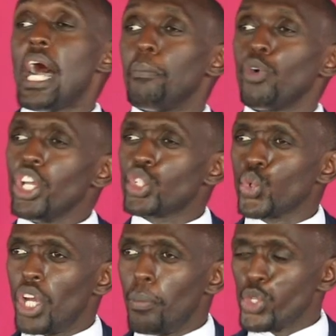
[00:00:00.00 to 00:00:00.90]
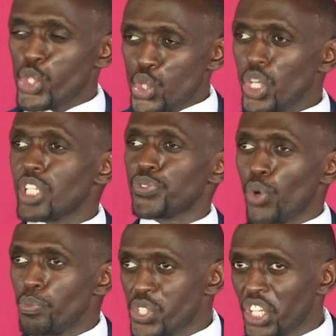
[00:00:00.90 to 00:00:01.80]
I'm going to demonstrate
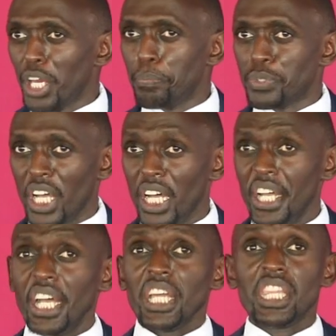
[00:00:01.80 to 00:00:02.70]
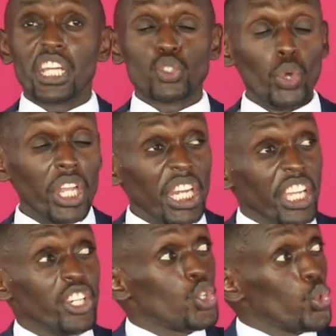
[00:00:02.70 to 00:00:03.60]
from scripture that we
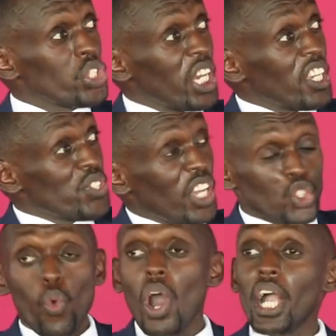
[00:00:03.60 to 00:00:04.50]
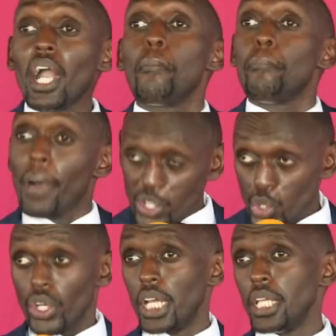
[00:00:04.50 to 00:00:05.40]
need to take such work
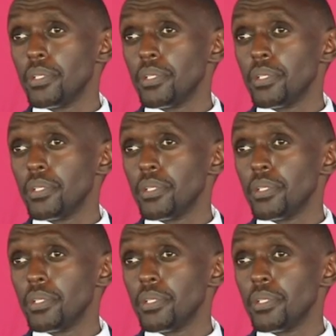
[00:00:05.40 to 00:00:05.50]
personally.